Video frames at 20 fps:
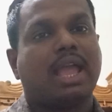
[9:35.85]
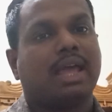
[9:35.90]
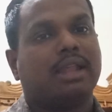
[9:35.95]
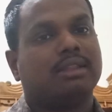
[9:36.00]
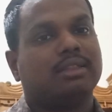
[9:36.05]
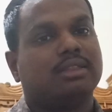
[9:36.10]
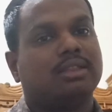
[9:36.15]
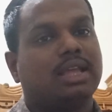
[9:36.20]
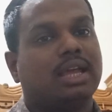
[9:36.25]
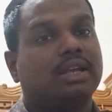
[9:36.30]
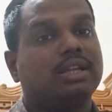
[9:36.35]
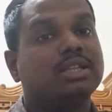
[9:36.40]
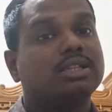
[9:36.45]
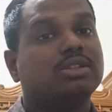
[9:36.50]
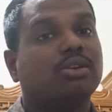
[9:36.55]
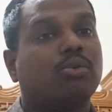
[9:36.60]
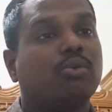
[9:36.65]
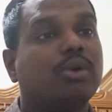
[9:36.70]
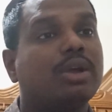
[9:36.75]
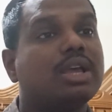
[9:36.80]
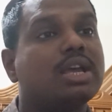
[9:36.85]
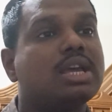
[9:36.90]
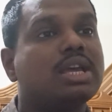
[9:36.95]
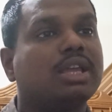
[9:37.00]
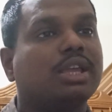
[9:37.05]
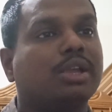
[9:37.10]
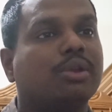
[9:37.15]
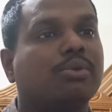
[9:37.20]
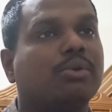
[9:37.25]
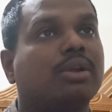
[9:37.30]
And that is the
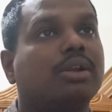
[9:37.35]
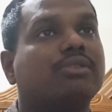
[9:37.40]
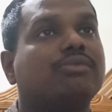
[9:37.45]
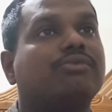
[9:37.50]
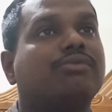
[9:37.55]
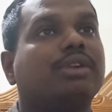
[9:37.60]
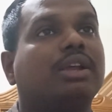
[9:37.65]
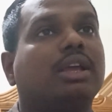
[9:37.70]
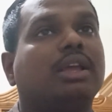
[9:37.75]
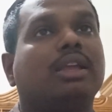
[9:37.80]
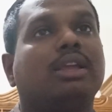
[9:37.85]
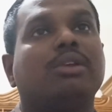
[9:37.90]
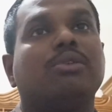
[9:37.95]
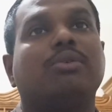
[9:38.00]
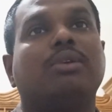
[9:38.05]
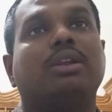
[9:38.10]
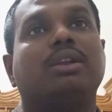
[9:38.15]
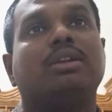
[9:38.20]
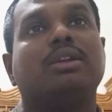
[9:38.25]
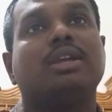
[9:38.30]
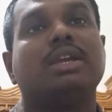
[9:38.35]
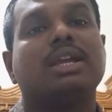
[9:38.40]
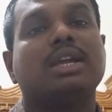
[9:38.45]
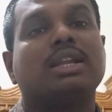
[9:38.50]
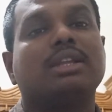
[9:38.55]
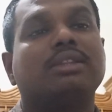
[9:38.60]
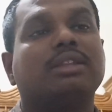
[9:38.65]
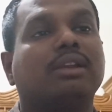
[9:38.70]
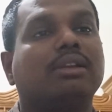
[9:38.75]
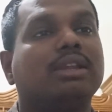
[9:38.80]
way you will
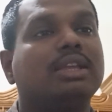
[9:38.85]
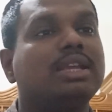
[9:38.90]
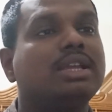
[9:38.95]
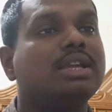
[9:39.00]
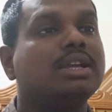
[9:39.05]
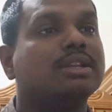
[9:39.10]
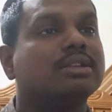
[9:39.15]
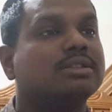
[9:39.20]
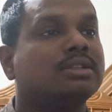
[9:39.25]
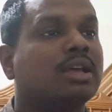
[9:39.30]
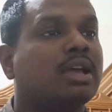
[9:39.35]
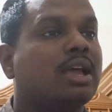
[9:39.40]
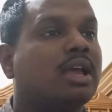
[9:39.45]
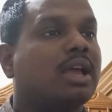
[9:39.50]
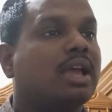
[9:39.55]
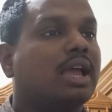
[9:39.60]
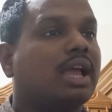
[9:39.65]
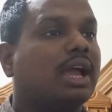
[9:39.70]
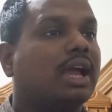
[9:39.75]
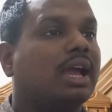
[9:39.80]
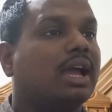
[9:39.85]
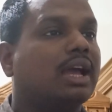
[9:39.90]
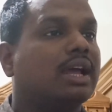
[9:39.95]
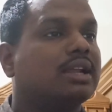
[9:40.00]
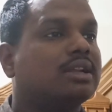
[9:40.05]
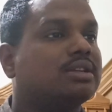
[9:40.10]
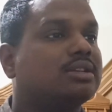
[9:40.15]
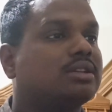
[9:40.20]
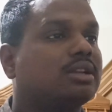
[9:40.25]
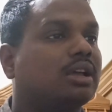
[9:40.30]
get the leads.
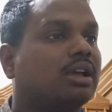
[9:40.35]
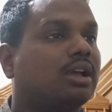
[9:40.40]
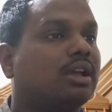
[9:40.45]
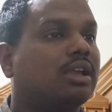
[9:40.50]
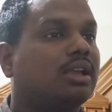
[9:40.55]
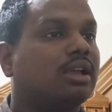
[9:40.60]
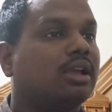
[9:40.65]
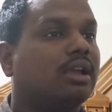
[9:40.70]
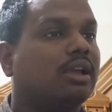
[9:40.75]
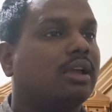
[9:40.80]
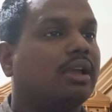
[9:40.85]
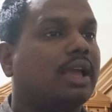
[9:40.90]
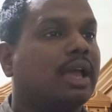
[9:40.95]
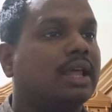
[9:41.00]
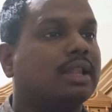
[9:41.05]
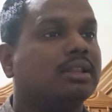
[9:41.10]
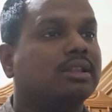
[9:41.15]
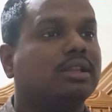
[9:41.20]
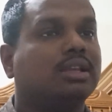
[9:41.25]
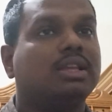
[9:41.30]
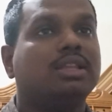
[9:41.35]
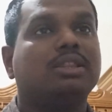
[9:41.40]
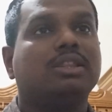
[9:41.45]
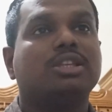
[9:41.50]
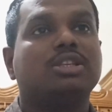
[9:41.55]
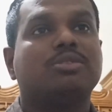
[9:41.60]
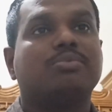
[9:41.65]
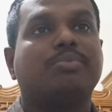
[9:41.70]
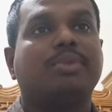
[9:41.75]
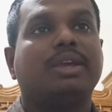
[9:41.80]
And in
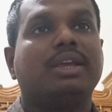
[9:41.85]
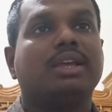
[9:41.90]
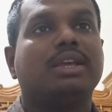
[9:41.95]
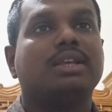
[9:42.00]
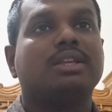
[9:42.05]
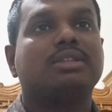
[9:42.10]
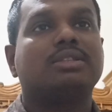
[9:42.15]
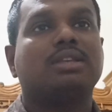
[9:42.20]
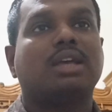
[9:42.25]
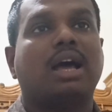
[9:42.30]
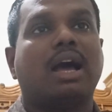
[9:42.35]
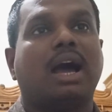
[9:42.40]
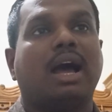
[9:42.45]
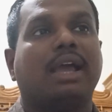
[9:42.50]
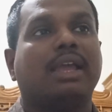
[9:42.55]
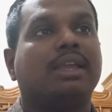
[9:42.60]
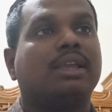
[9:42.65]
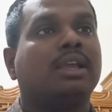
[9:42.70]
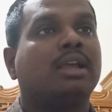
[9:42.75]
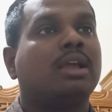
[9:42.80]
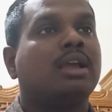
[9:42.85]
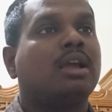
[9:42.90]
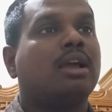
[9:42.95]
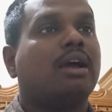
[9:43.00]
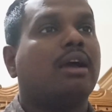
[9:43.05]
this page I